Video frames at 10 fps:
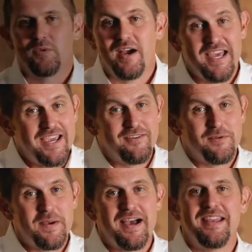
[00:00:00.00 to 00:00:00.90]
Well, hey,
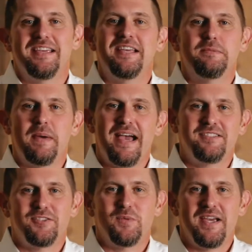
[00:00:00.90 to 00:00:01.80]
everybody, it's
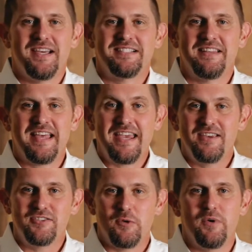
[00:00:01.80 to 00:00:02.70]
Pastor Wes, and thank
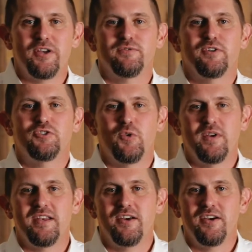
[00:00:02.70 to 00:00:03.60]
you so much for
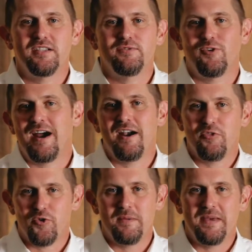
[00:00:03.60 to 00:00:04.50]
joining us for our
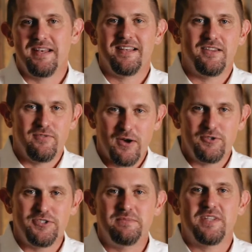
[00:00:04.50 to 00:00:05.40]
three minute
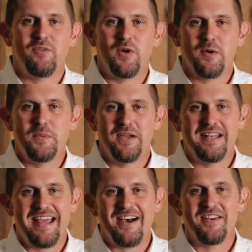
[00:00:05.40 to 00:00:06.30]
devotion that we are
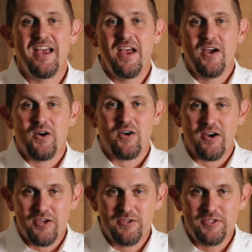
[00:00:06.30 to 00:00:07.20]
putting out on
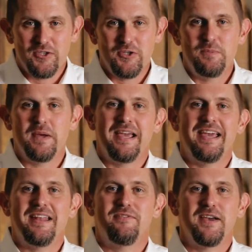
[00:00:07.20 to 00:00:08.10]
our YouTube
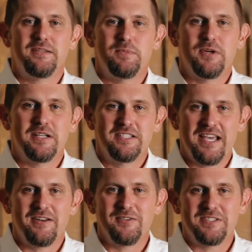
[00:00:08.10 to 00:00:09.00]
and Facebook
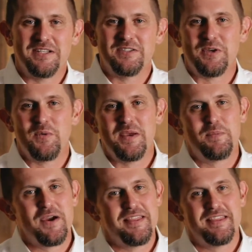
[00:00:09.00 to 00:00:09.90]
channels. And so we
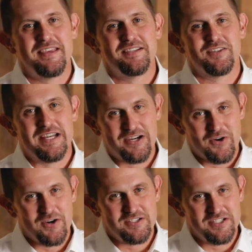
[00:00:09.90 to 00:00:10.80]
pray that these are
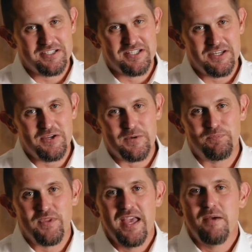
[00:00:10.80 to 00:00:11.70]
encouraging to you
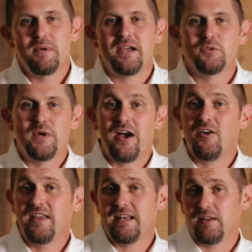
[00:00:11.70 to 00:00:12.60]
because we
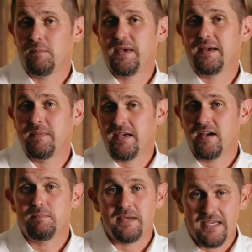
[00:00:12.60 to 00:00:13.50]
all need a little pick me
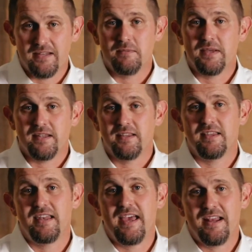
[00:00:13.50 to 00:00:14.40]
up in the middle of the
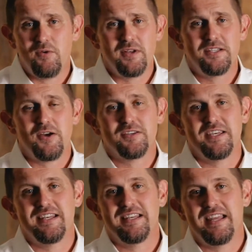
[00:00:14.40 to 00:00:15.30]
day. And I want to talk to
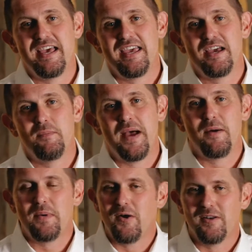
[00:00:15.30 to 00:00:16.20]
you today
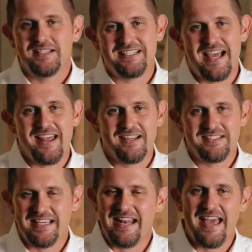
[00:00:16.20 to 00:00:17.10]
about Paul and
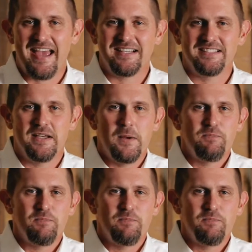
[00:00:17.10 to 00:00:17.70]
Silas in Acts.